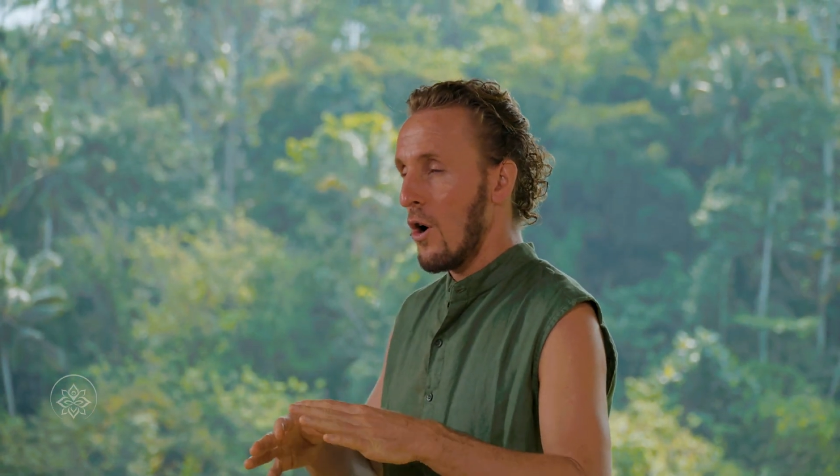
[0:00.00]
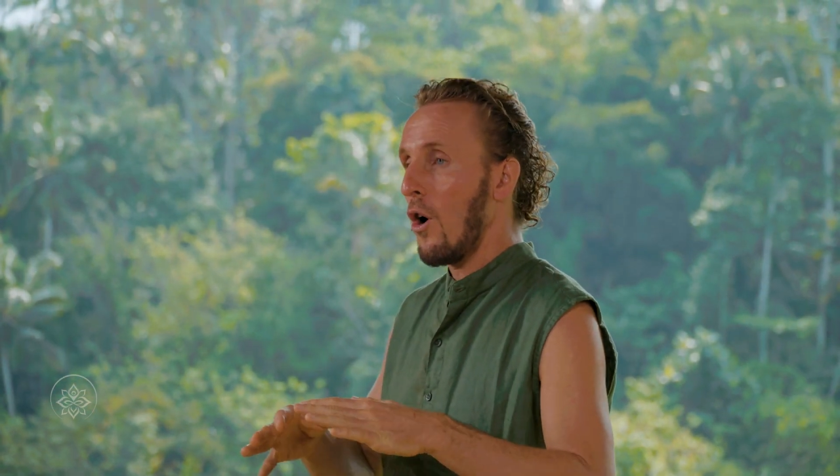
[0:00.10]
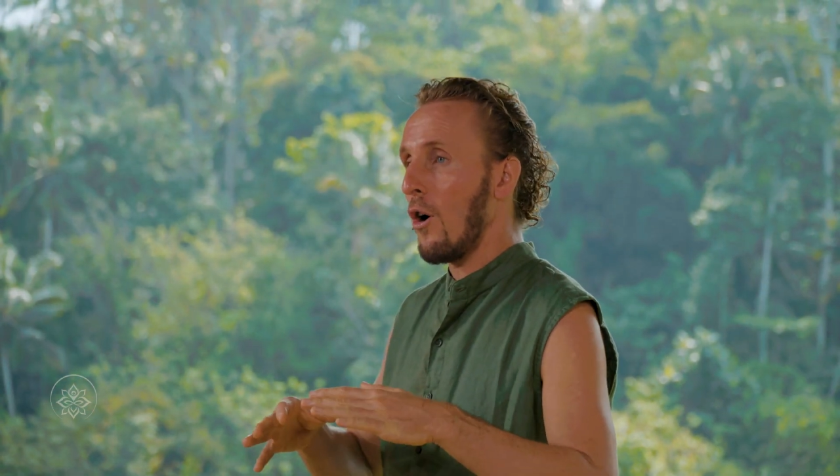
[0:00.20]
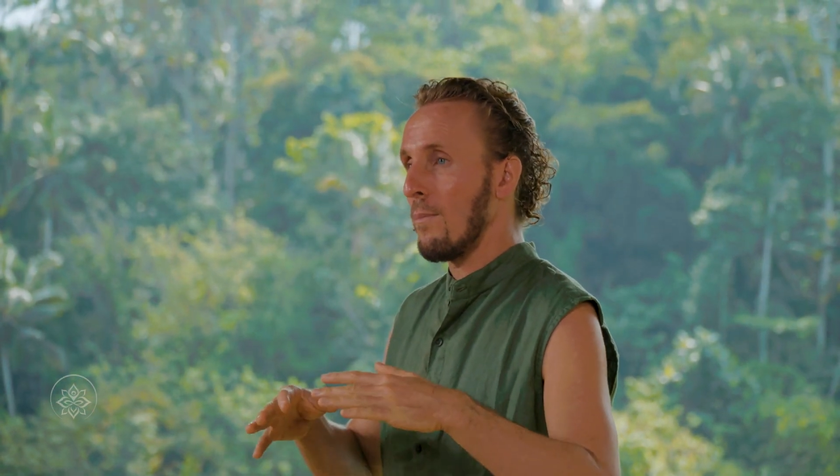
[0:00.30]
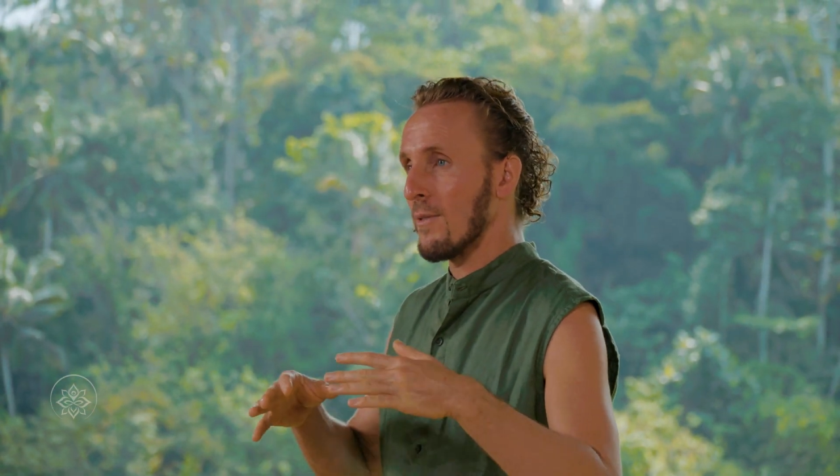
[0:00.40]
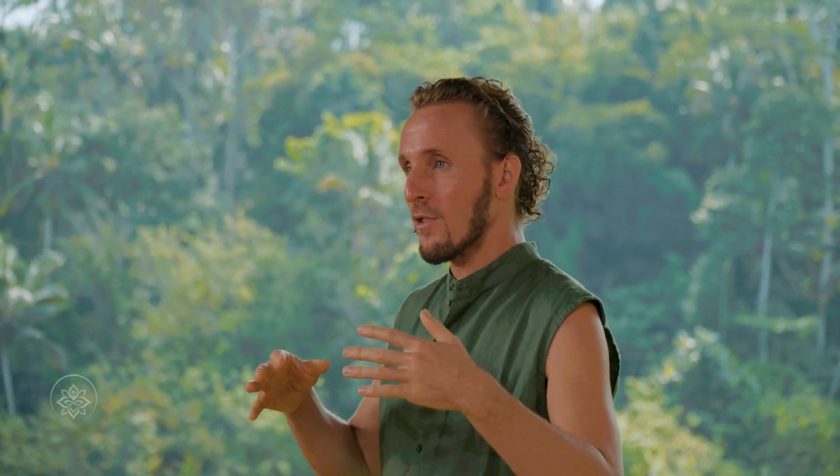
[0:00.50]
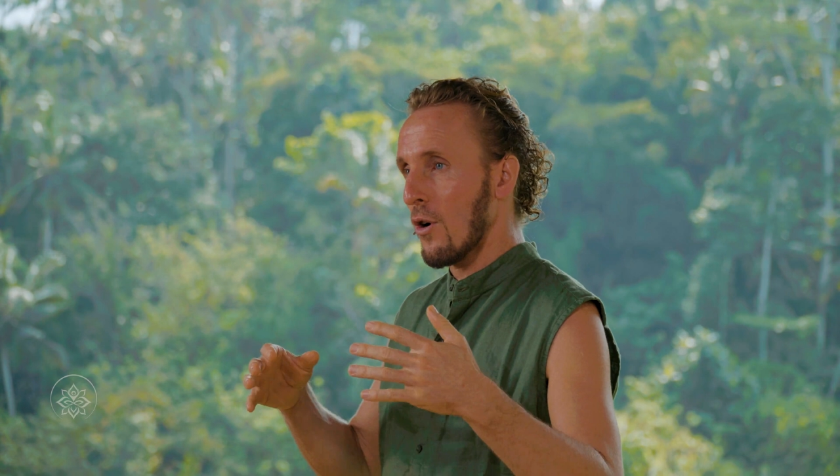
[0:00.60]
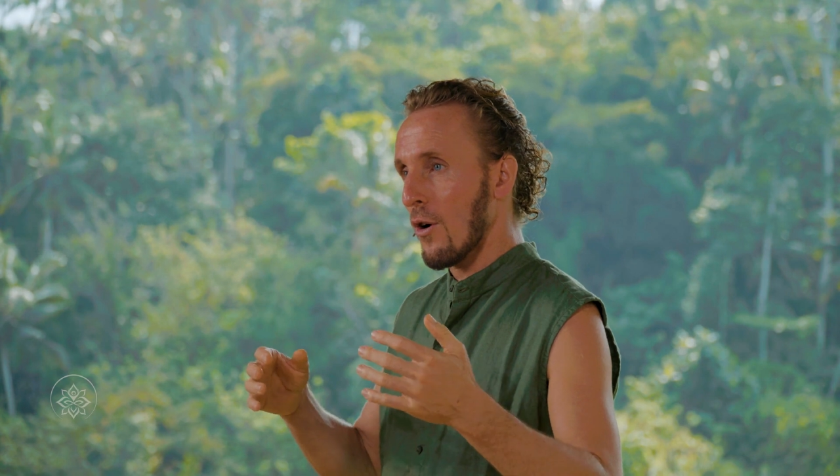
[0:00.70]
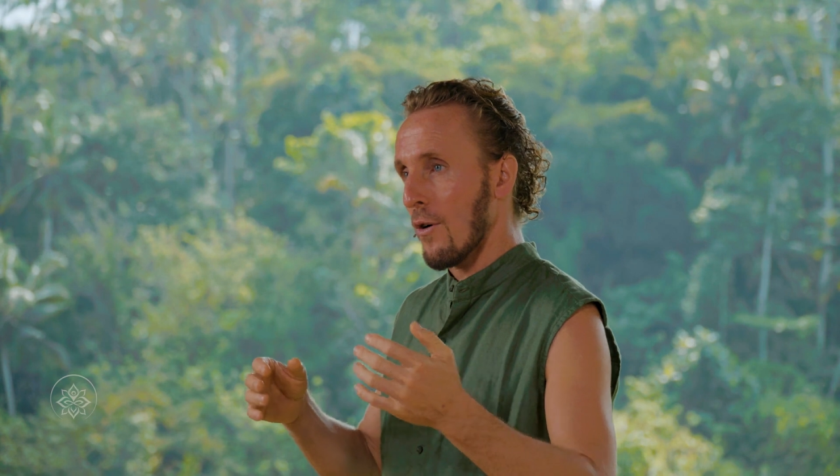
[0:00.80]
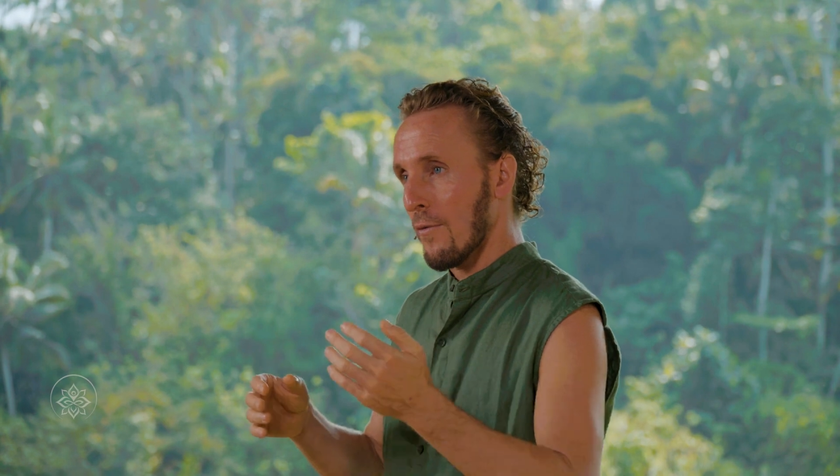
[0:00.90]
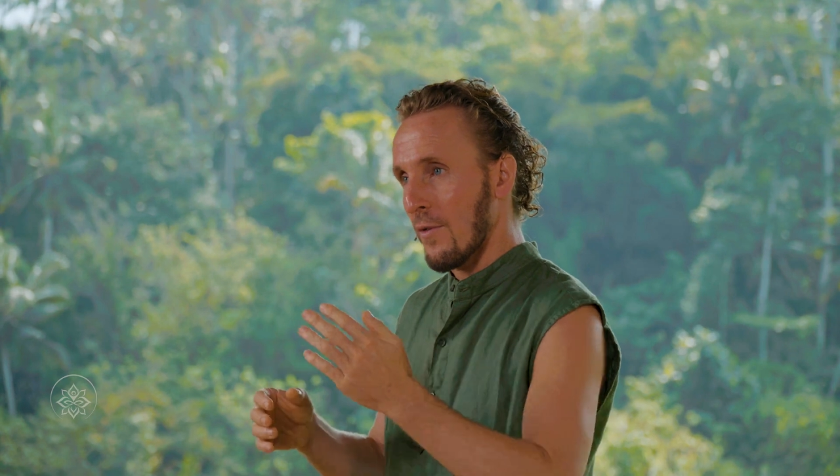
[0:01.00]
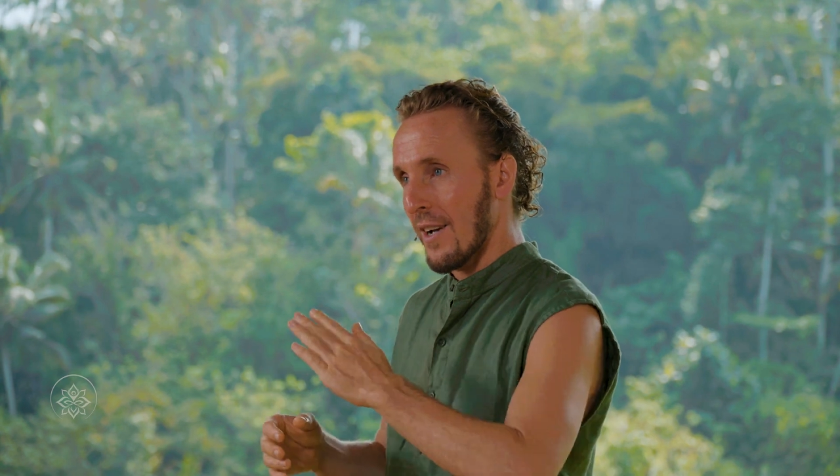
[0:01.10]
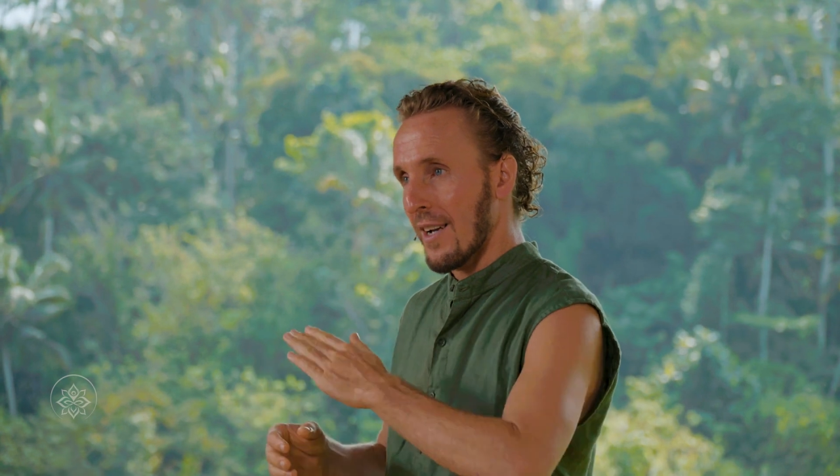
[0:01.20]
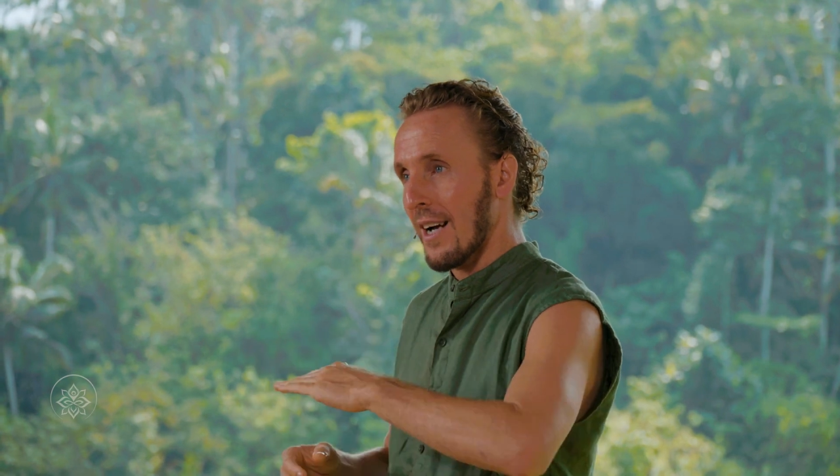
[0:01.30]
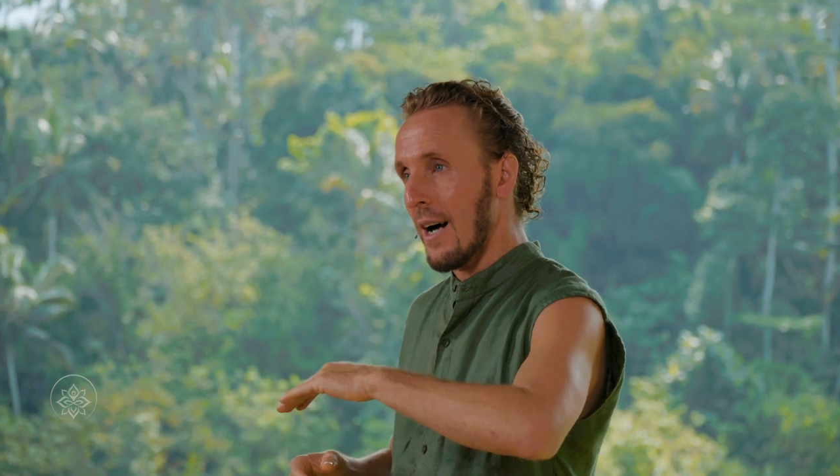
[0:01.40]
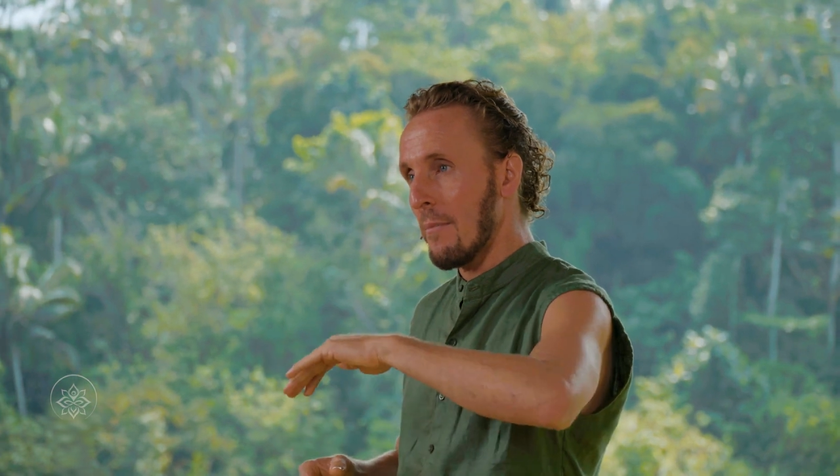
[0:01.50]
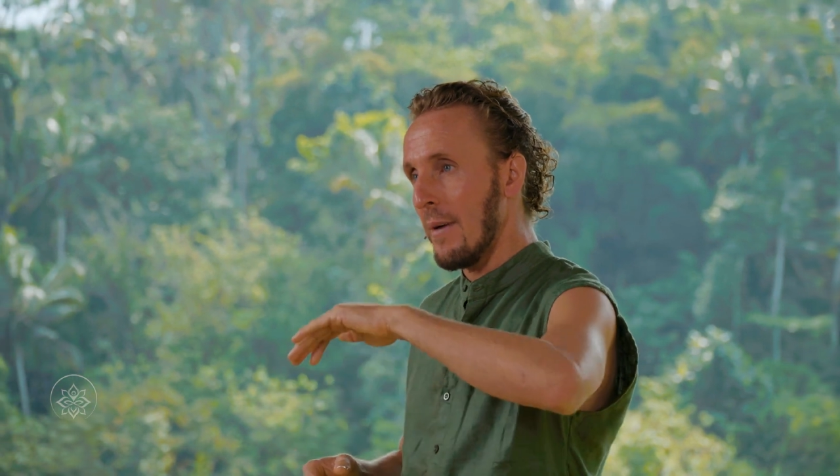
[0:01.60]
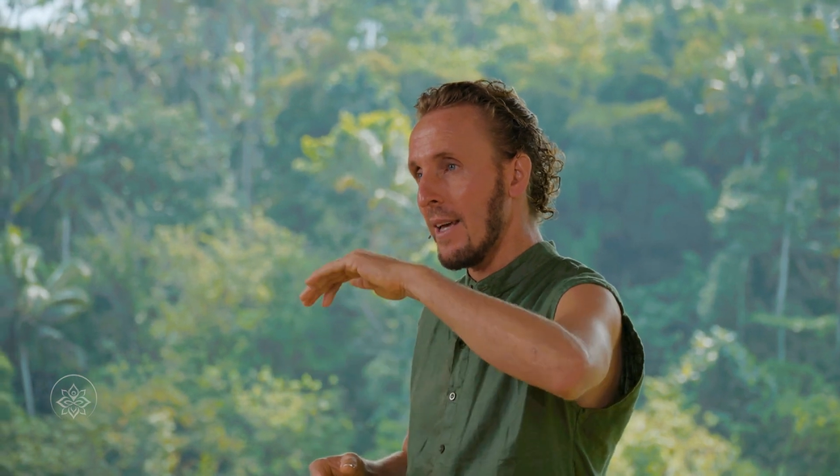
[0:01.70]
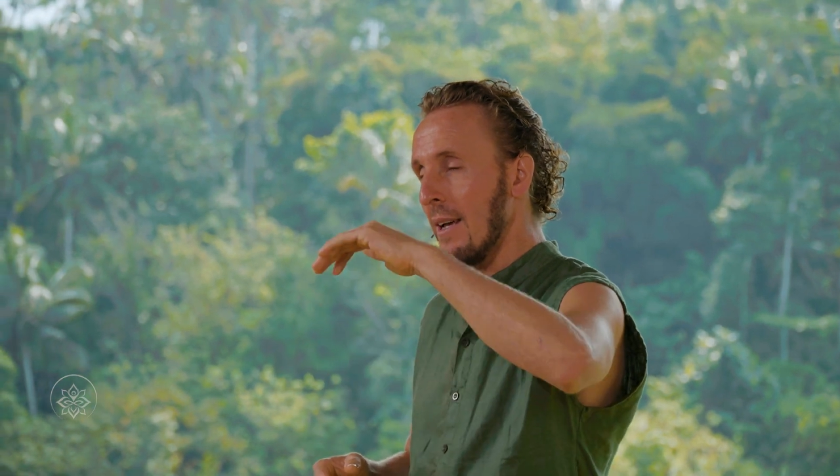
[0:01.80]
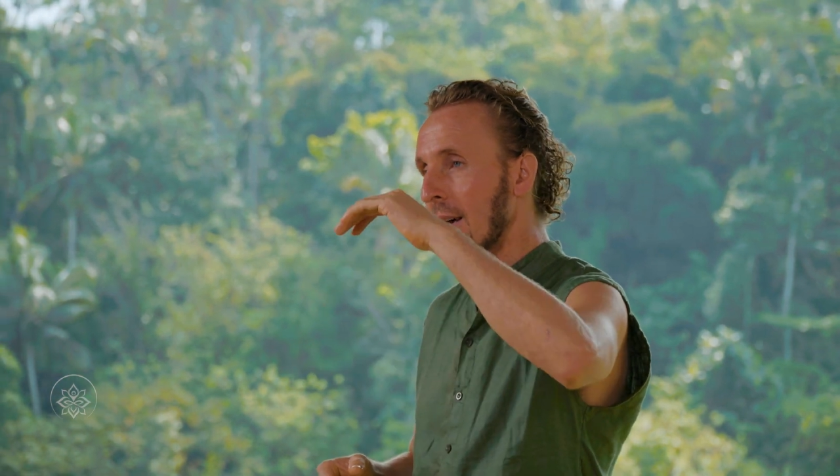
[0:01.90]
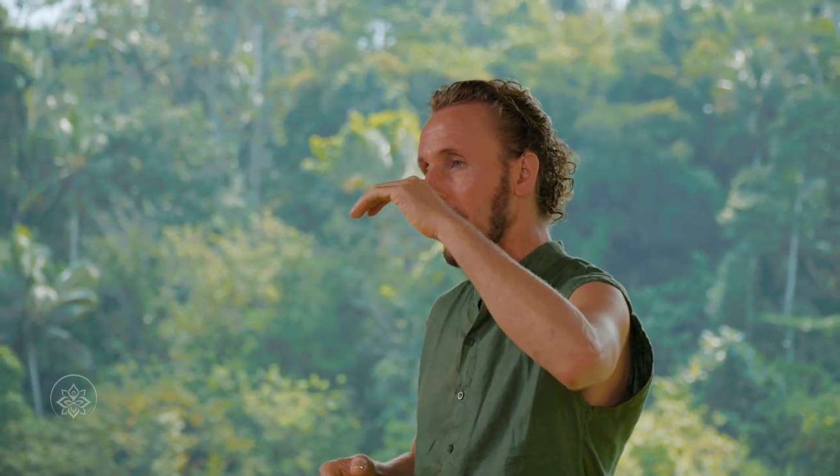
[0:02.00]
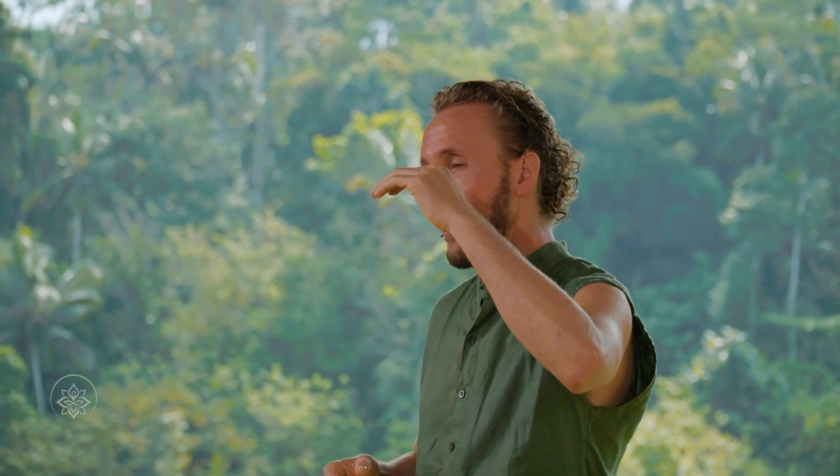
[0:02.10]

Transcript: observe the coming